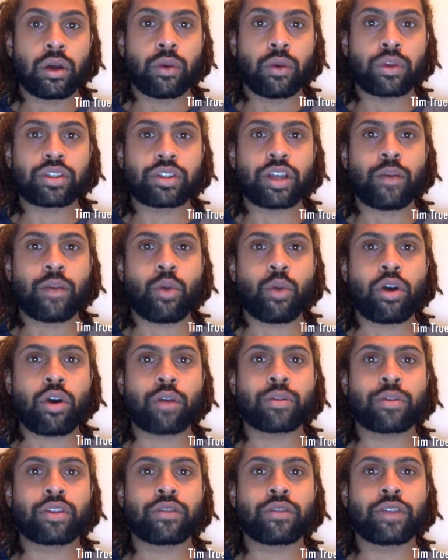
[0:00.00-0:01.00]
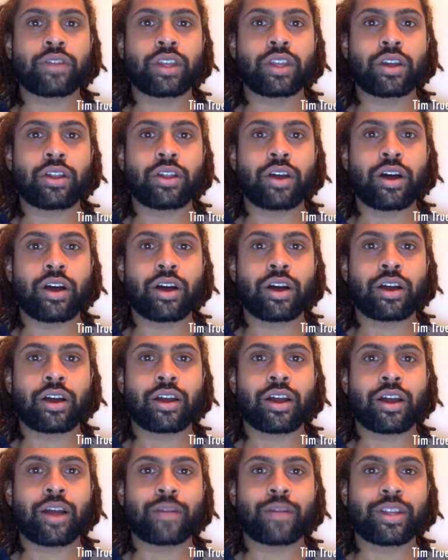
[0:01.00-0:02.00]
What's up? Welcome to the video log.
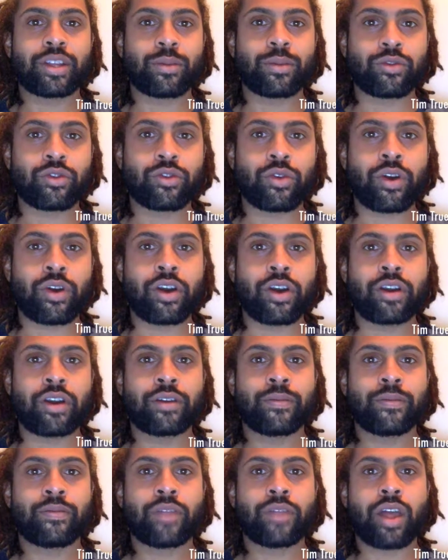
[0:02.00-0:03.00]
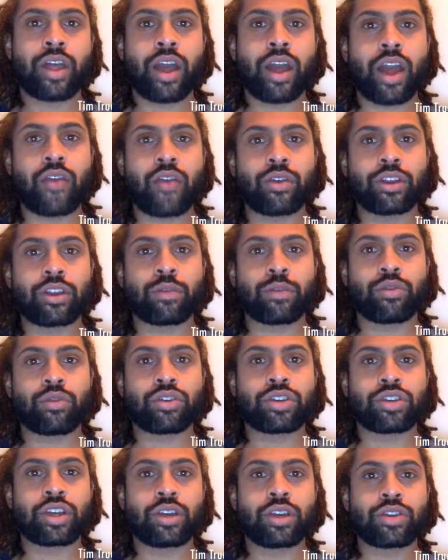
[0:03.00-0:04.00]
I'm Tim Trueheart. I really
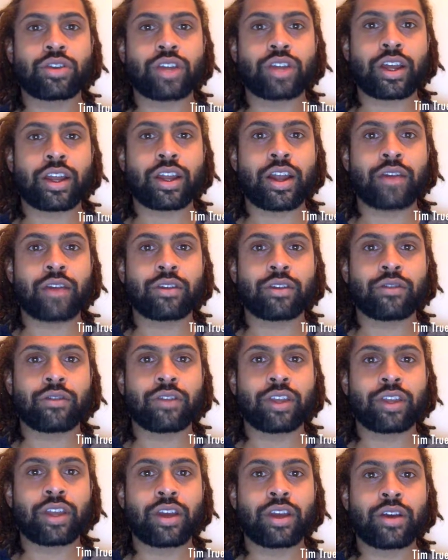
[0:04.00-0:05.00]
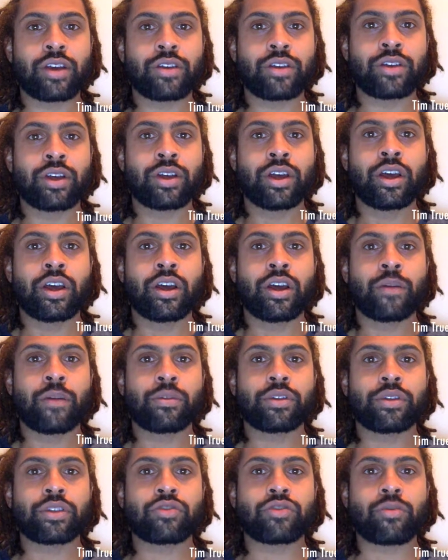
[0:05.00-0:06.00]
appreciate you checking out the video.
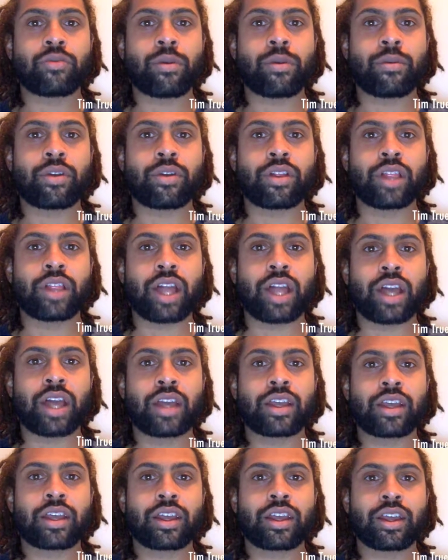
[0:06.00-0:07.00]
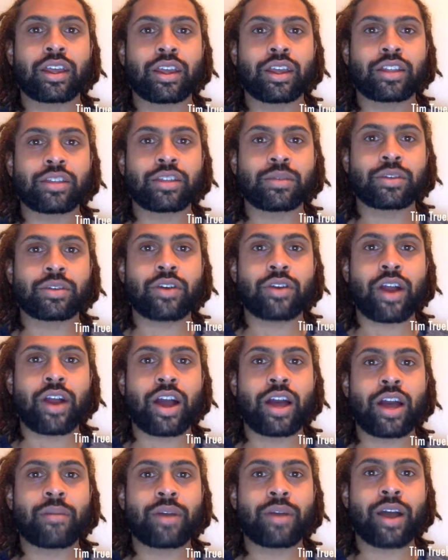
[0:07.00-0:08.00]
Please remember to like, hit
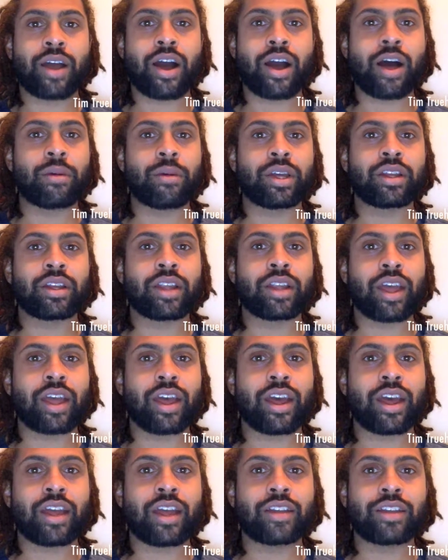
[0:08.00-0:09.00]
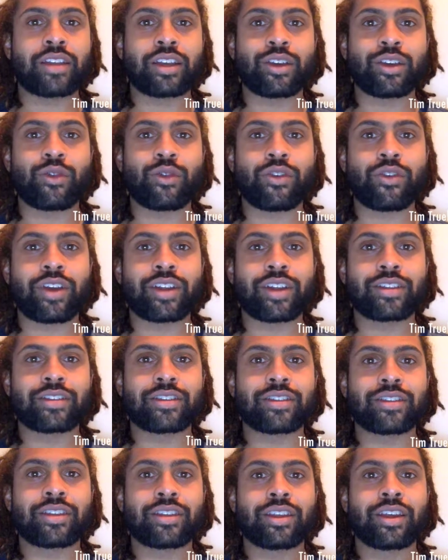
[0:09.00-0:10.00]
subscribe, comment, and tell your
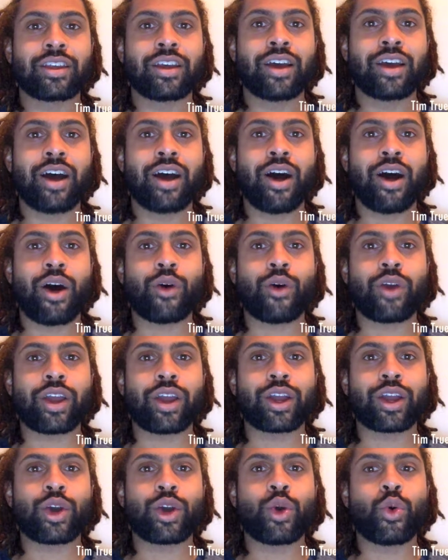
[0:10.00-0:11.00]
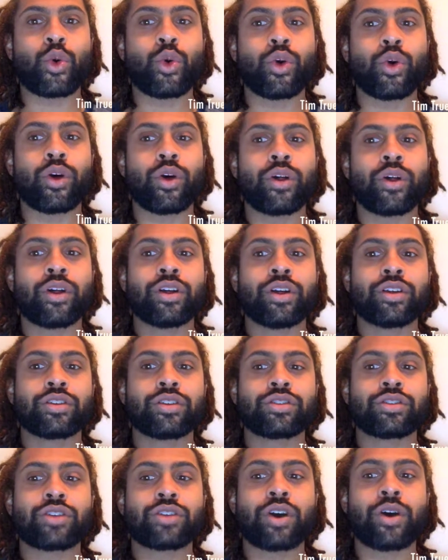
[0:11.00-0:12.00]
friends. All right, cool.
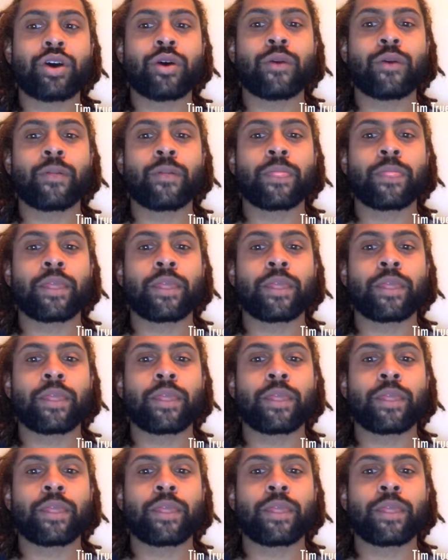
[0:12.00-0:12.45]
So,